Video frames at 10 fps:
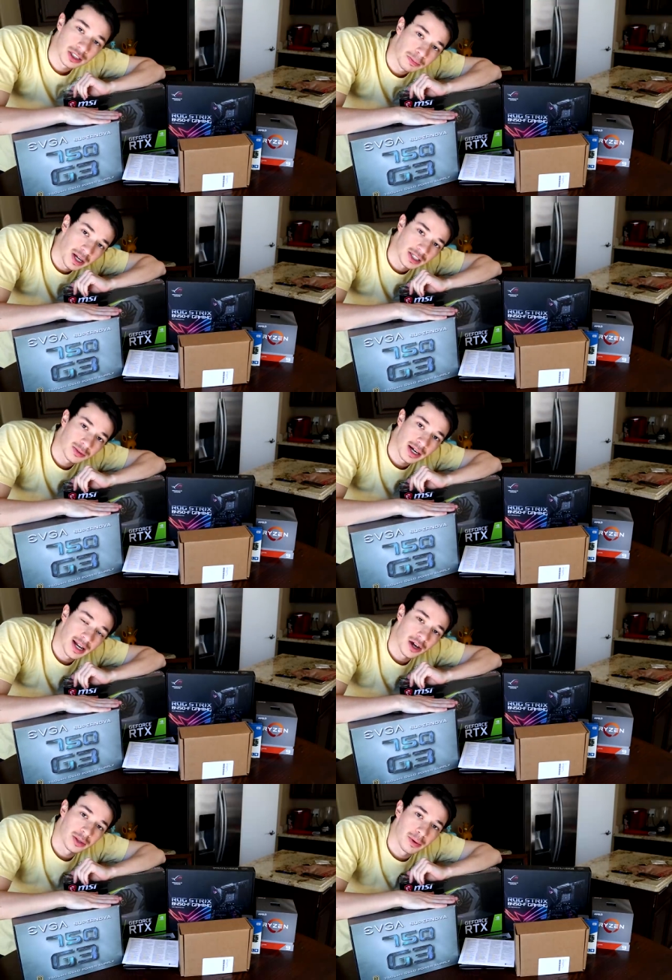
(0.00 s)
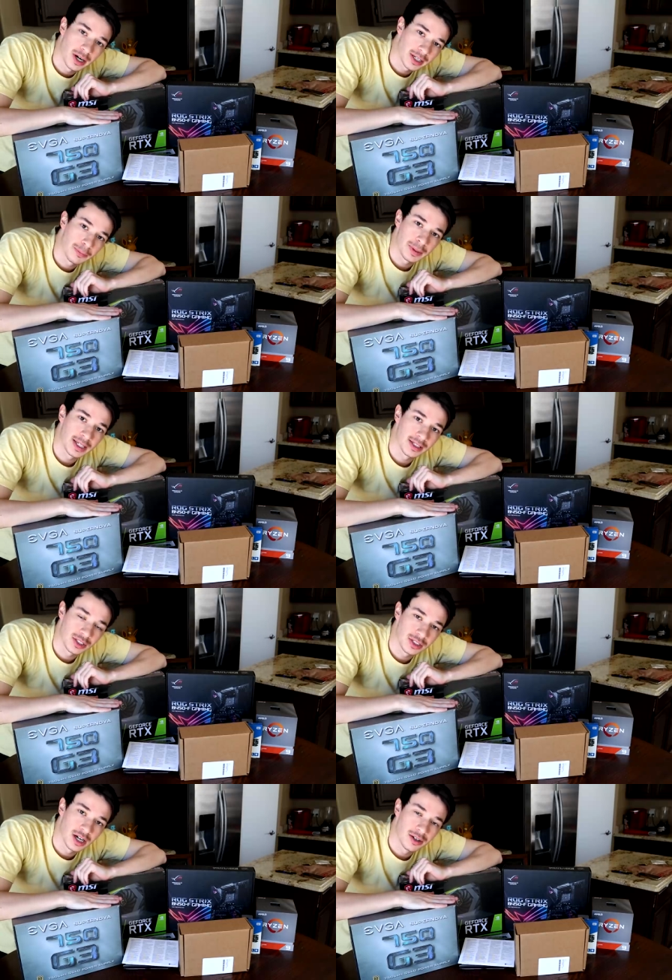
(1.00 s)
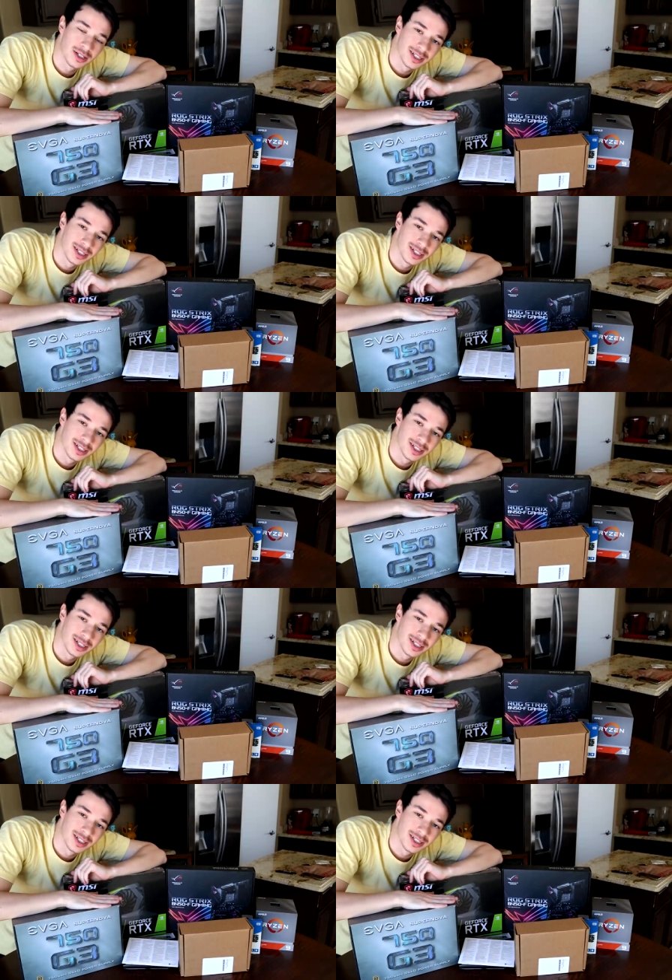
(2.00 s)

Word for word: supplies right now on the market because, you know,